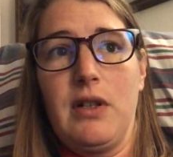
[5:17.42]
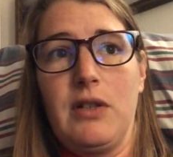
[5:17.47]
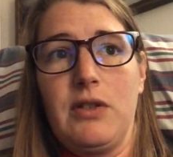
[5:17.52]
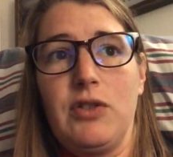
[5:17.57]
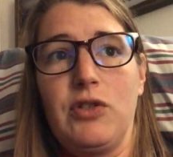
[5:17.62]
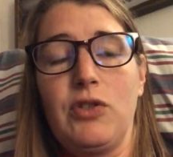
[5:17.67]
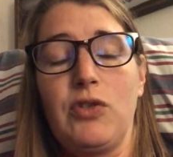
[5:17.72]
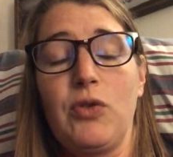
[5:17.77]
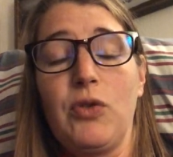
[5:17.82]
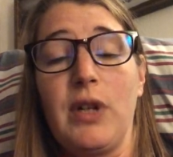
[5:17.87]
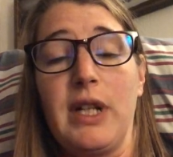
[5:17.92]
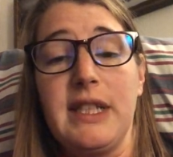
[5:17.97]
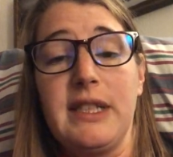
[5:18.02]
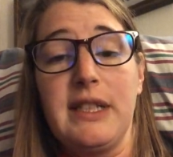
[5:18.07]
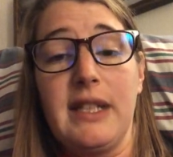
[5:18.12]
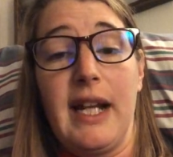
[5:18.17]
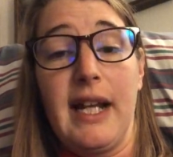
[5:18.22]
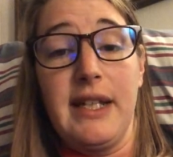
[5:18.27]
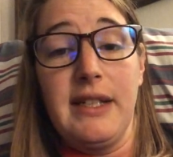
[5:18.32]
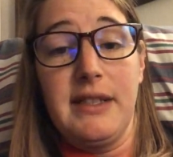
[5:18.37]

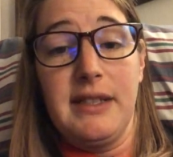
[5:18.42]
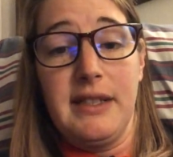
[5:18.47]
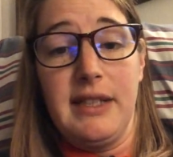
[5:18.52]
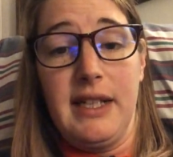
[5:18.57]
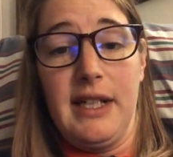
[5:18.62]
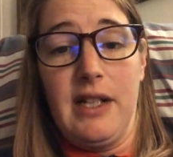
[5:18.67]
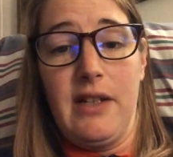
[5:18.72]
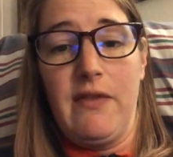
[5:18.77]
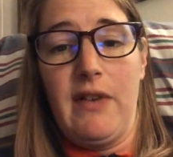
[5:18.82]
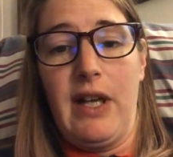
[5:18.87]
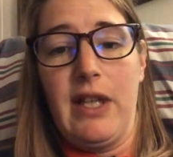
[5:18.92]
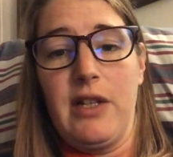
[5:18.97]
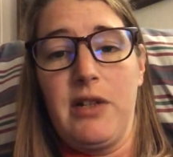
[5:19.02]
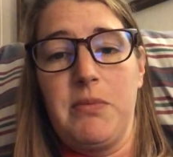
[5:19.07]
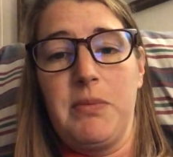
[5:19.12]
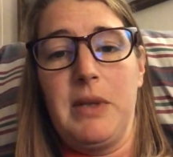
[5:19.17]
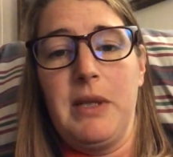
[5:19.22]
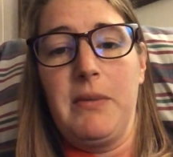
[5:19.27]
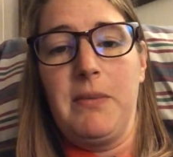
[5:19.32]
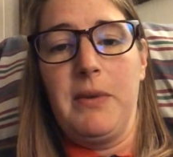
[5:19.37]
stories that I had seen of
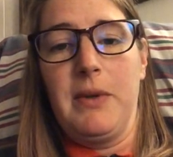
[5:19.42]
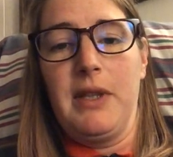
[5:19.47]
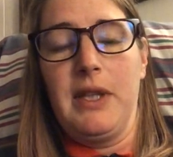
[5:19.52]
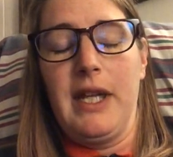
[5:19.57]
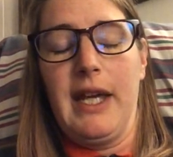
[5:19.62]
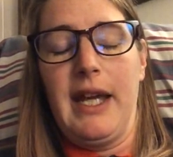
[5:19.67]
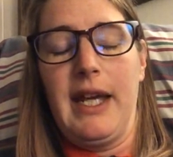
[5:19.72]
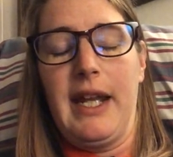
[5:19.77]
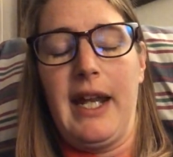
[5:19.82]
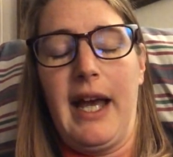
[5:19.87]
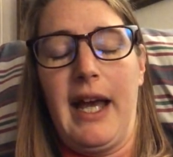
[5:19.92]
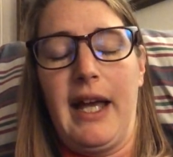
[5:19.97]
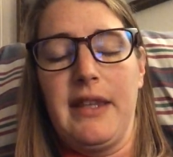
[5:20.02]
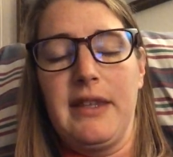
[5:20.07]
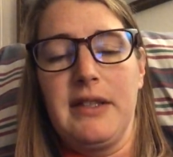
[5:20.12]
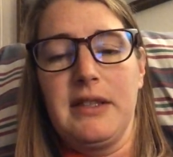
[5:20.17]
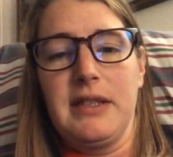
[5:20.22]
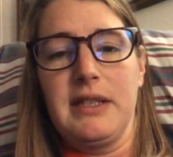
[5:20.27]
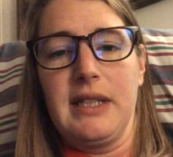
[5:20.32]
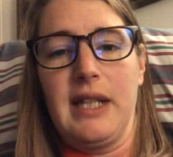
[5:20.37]
other people that had
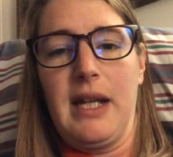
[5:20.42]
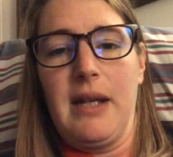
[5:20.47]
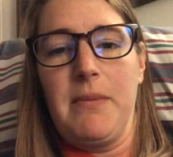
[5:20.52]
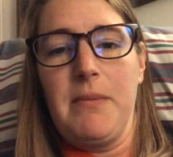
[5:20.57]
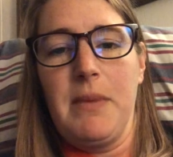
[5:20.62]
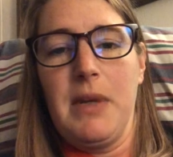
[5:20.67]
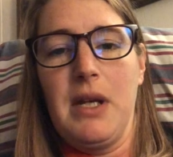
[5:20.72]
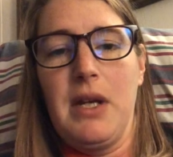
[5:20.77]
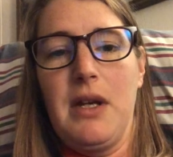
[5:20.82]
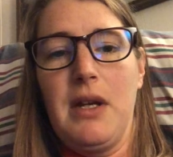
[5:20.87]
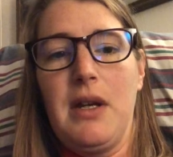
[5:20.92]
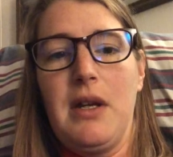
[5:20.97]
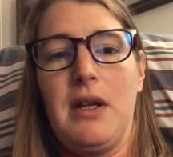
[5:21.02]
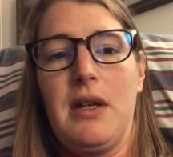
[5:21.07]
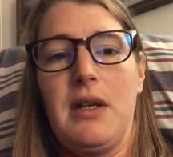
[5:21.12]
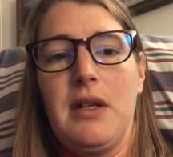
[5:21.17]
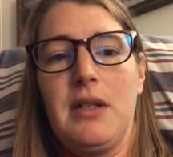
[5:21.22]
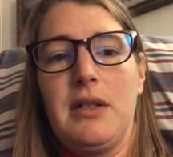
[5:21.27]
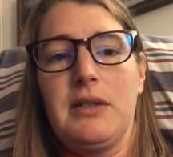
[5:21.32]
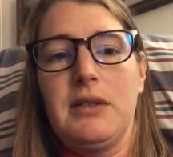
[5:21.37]
had the
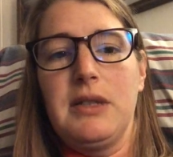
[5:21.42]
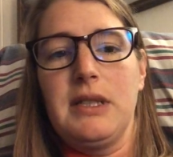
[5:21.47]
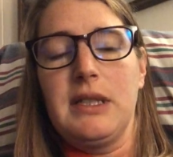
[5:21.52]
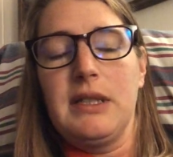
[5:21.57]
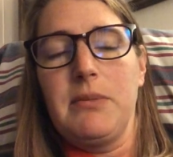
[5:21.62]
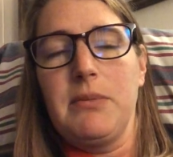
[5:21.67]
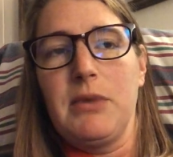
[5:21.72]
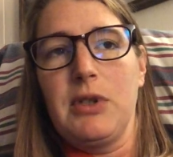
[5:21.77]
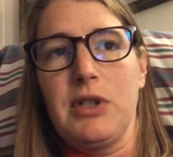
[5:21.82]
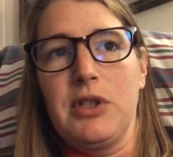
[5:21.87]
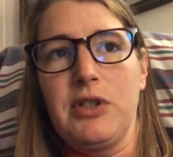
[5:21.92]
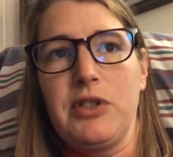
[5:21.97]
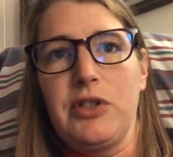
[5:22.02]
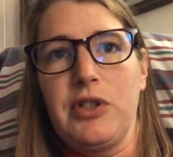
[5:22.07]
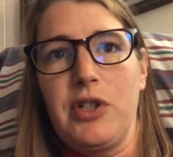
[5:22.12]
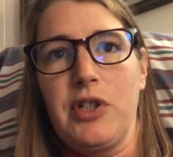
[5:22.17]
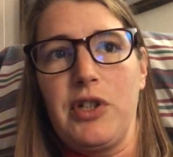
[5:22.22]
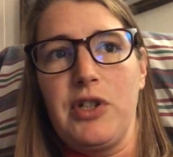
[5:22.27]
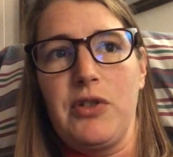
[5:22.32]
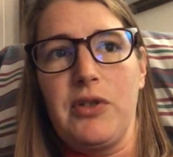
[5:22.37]
similar
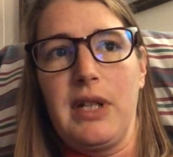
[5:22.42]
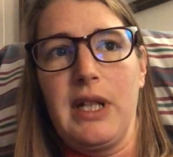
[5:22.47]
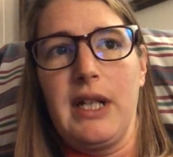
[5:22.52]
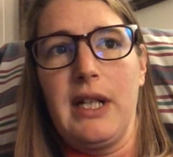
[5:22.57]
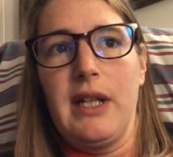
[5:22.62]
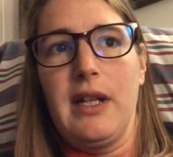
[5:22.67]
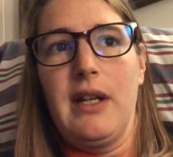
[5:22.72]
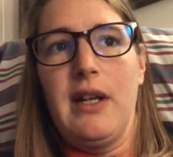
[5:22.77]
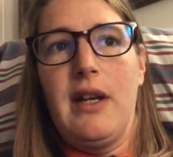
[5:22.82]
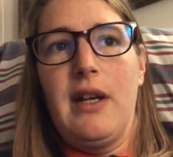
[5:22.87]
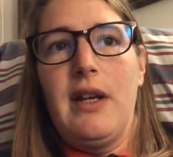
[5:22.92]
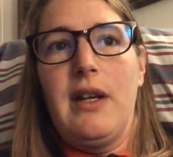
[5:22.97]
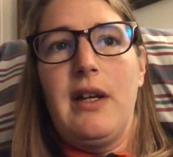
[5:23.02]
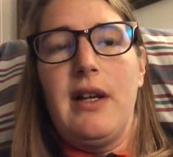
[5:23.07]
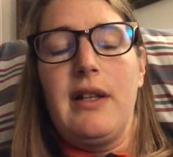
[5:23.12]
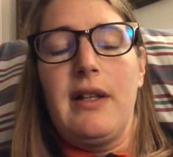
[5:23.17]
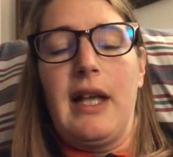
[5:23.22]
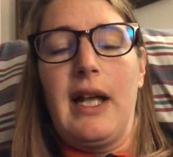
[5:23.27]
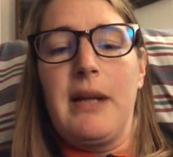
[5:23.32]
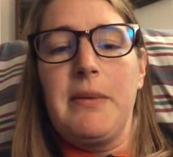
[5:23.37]
surgery,
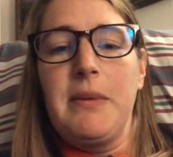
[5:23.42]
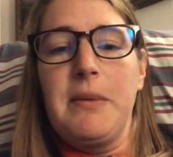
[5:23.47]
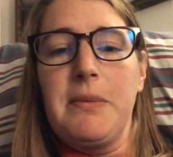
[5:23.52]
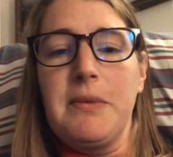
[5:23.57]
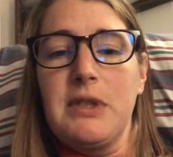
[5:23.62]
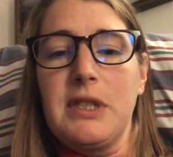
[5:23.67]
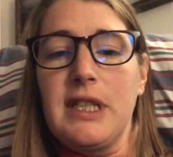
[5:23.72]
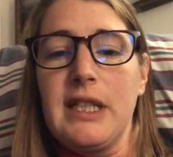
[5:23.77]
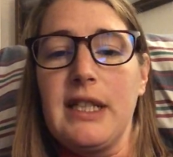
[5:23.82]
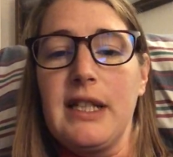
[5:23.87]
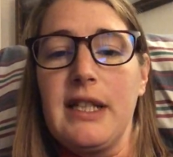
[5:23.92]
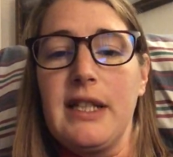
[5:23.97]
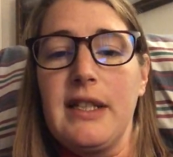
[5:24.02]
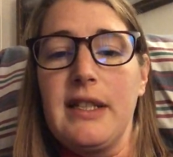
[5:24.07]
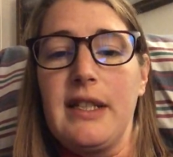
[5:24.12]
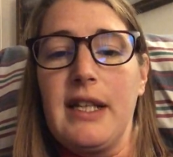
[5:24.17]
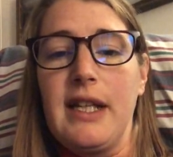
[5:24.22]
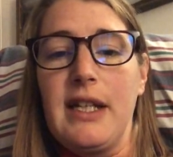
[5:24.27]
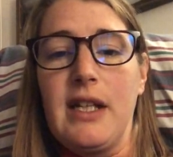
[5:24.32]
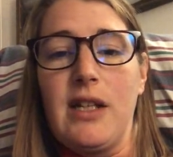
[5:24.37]
a lot of people said
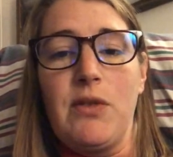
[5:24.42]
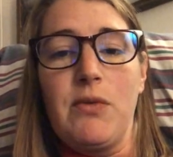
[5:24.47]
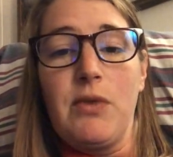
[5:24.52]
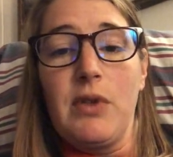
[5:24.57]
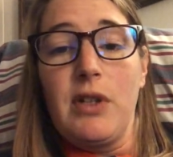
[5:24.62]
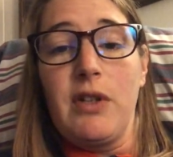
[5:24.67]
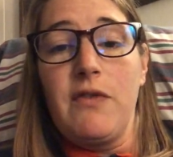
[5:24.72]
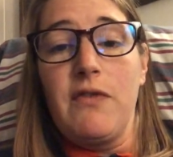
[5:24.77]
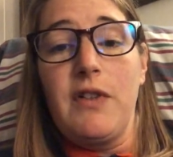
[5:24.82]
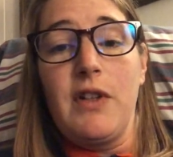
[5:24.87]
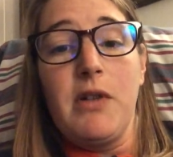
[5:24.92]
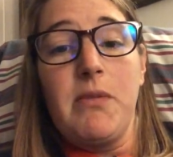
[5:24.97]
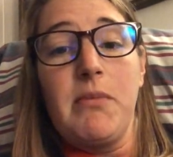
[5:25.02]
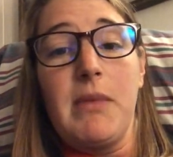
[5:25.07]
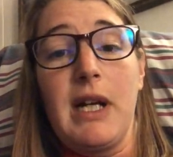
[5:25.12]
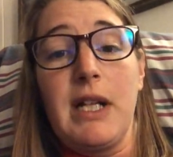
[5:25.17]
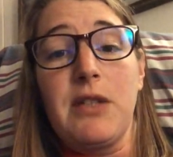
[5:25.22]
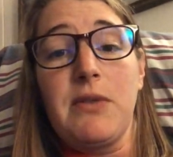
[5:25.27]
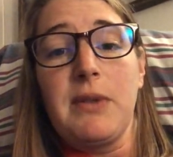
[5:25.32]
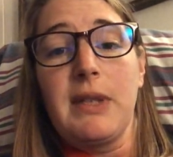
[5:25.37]
that they didn't really feel
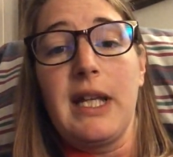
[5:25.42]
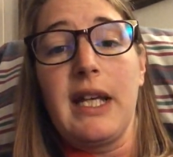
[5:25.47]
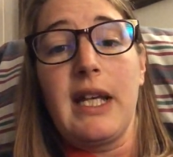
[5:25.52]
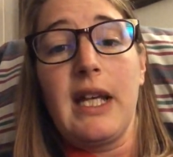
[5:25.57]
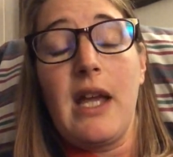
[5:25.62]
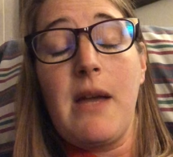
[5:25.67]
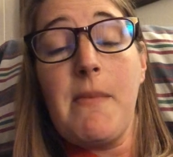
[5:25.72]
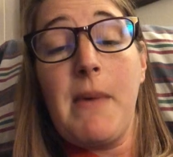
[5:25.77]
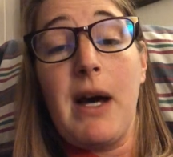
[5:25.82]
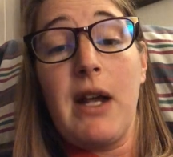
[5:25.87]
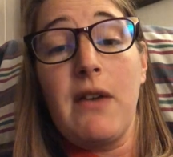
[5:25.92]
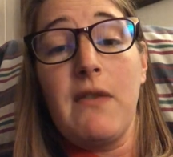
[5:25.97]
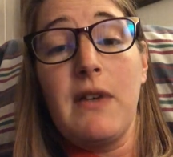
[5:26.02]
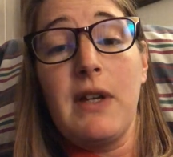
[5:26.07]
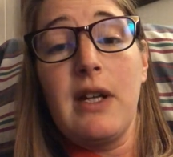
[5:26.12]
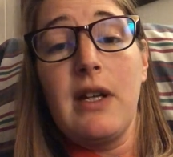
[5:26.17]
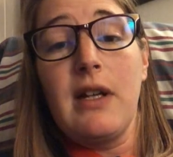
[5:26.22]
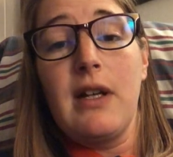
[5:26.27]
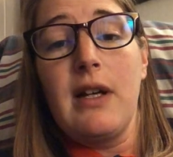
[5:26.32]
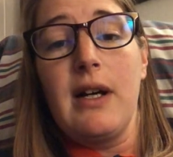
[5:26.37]
much when they came out of
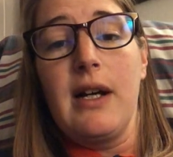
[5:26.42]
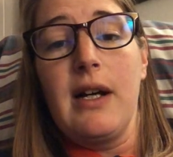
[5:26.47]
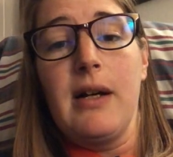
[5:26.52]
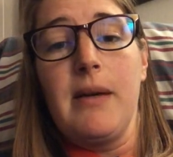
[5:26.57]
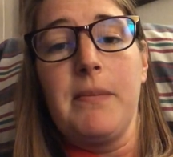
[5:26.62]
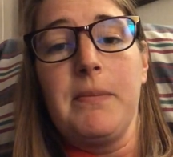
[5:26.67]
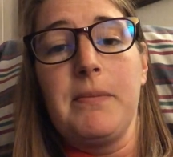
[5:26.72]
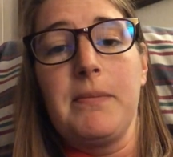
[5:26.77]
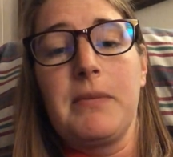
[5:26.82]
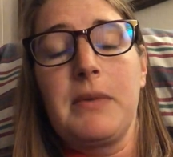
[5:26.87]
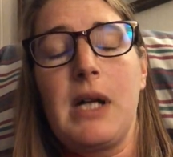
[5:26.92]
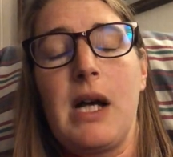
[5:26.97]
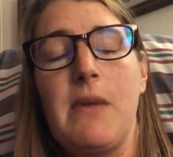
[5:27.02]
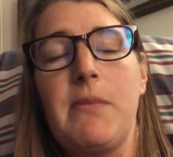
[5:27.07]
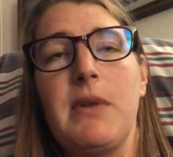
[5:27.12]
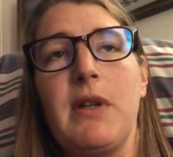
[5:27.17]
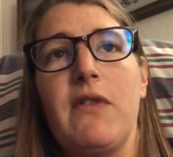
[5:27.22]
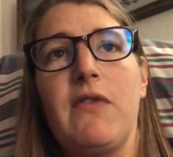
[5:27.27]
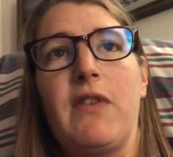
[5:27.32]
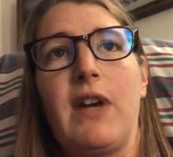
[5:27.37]
it.
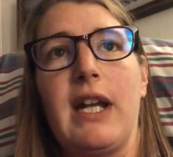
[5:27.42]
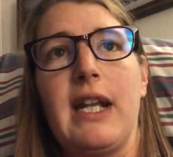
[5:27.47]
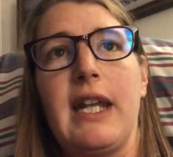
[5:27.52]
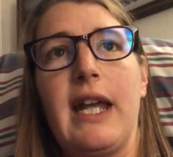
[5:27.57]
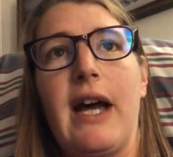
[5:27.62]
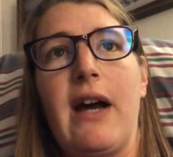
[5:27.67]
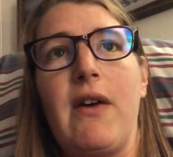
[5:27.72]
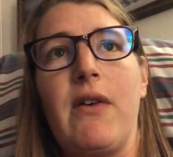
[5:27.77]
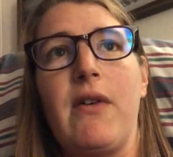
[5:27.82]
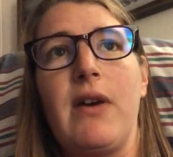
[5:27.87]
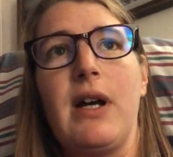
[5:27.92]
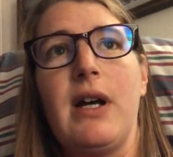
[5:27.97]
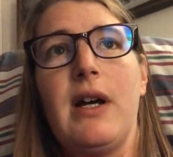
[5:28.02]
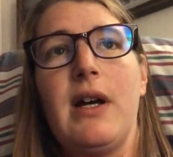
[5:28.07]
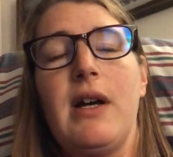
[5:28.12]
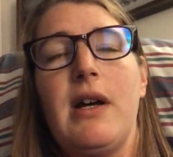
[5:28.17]
Come to find out,